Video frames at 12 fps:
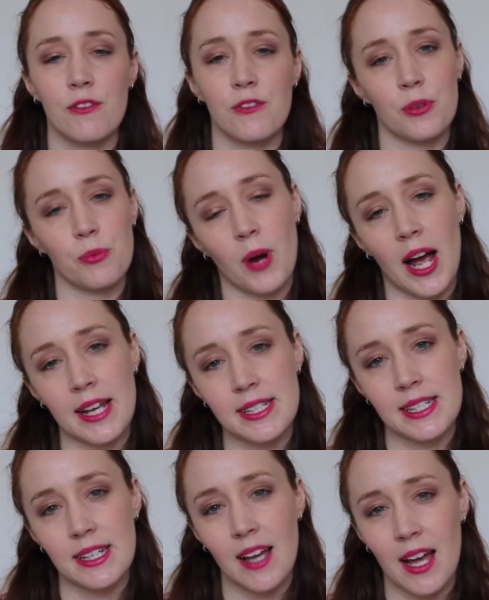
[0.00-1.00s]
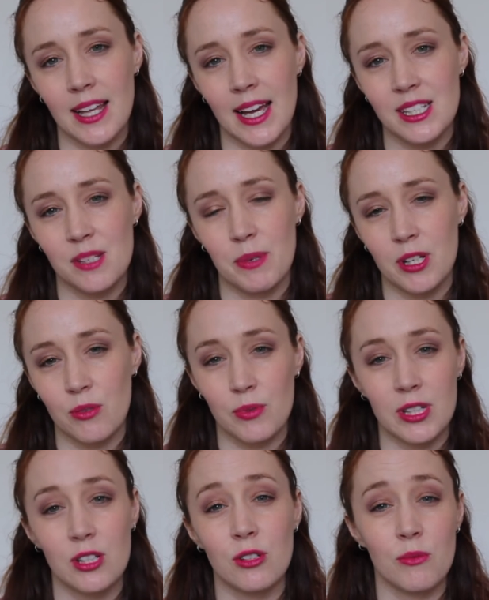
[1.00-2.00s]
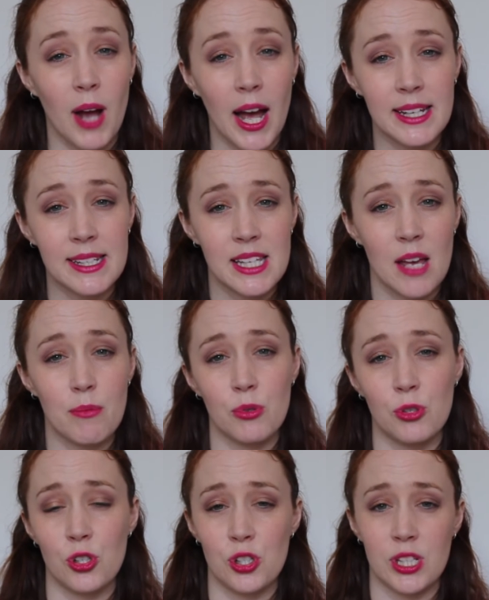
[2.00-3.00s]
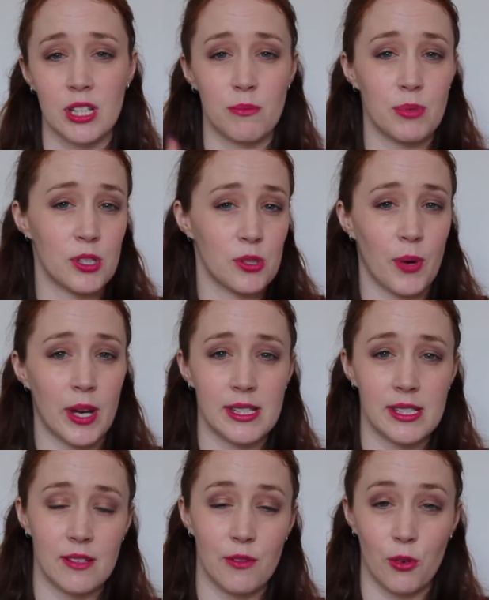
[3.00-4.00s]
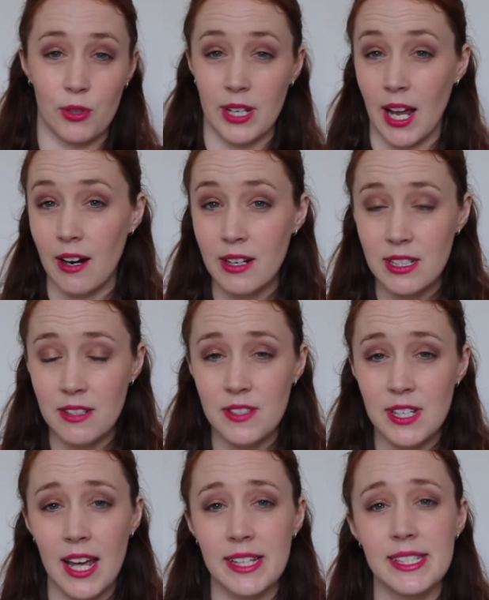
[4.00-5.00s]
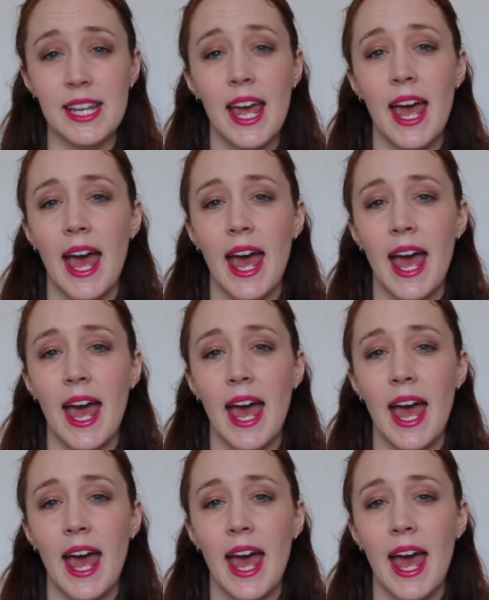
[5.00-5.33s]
For writing, I like to pick a really good writing sample, usually in persuasive or narrative text.